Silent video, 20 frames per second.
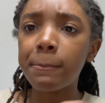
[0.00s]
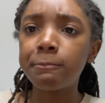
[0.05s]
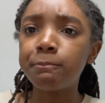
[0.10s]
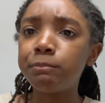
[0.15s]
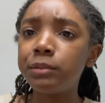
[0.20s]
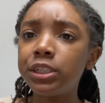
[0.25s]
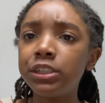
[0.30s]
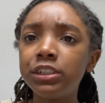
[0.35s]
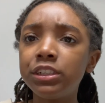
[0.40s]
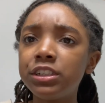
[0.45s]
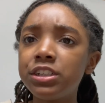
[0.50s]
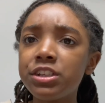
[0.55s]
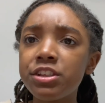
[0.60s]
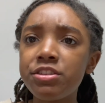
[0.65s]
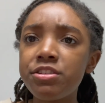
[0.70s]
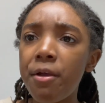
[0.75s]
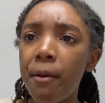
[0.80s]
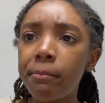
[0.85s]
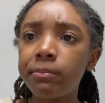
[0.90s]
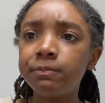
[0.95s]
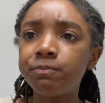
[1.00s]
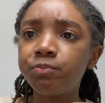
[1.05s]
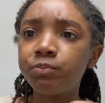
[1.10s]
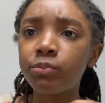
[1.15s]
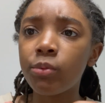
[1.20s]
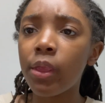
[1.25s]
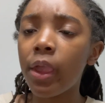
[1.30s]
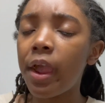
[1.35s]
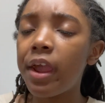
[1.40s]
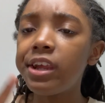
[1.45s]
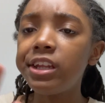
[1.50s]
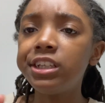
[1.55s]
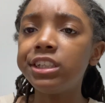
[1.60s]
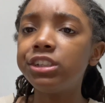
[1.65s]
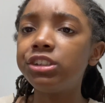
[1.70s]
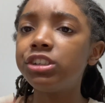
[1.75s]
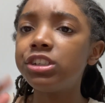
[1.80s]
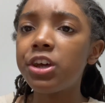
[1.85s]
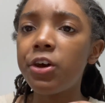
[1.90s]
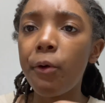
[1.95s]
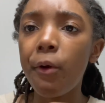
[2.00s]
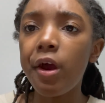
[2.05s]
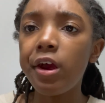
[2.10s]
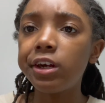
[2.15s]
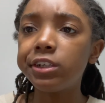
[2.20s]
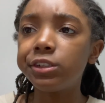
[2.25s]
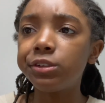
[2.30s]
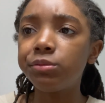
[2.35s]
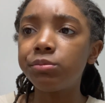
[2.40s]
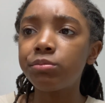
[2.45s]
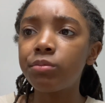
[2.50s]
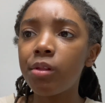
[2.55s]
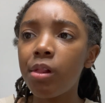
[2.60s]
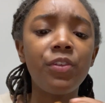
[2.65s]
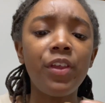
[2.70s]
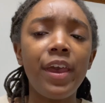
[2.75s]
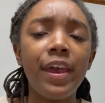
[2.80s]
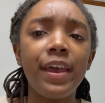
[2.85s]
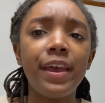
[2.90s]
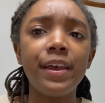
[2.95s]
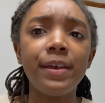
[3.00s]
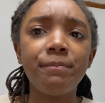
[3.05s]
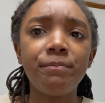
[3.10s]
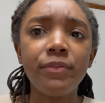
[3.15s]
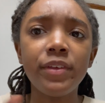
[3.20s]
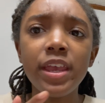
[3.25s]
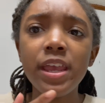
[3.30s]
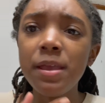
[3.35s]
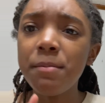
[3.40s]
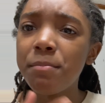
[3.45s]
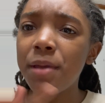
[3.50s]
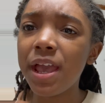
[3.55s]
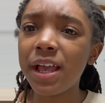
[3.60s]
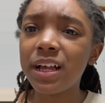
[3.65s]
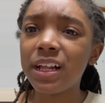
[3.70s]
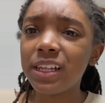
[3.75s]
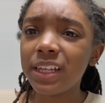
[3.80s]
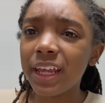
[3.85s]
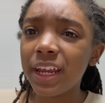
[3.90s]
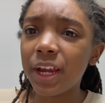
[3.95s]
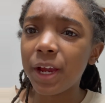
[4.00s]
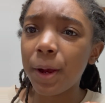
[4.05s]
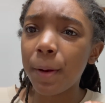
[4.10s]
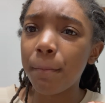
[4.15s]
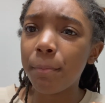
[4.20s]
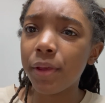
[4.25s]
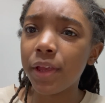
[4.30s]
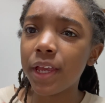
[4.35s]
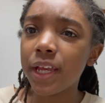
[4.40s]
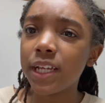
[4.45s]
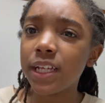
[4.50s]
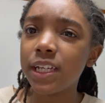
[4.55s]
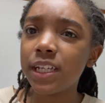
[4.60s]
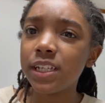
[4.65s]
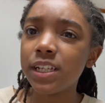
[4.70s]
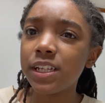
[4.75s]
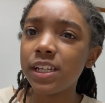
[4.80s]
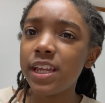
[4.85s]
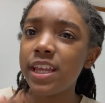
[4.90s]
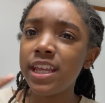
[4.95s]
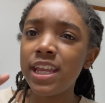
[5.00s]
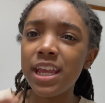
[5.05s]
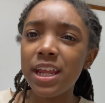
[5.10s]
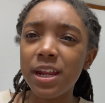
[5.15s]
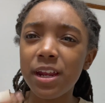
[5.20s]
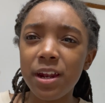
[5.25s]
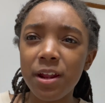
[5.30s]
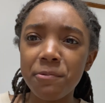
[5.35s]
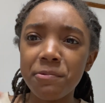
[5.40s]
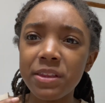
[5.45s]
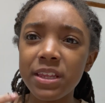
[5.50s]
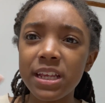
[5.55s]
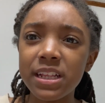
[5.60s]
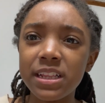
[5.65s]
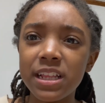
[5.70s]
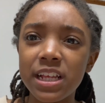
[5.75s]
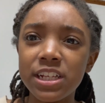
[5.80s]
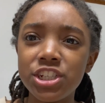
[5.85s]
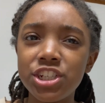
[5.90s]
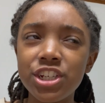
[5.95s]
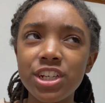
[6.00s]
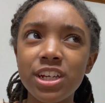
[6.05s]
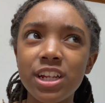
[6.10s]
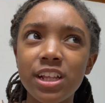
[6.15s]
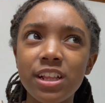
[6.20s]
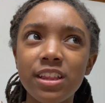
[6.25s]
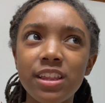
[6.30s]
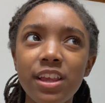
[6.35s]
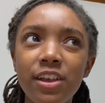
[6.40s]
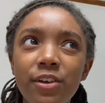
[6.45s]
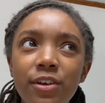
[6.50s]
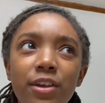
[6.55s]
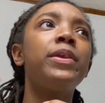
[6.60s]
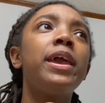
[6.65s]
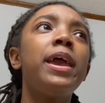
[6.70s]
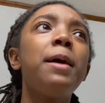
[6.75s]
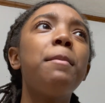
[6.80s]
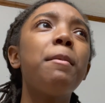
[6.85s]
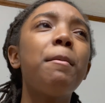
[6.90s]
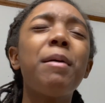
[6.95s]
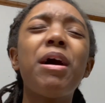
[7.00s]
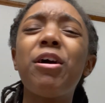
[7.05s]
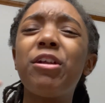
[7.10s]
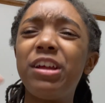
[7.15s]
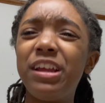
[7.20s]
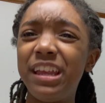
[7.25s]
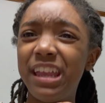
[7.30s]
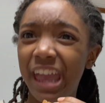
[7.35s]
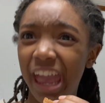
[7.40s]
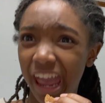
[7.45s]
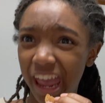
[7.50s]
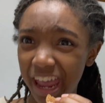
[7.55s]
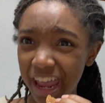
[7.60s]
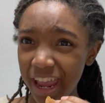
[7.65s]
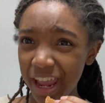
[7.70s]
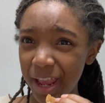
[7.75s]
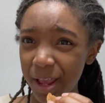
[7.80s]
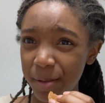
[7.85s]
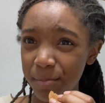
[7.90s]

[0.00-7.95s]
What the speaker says: because he didn't tell her that he met Claire, but he getting upset that she didn't tell him about a game.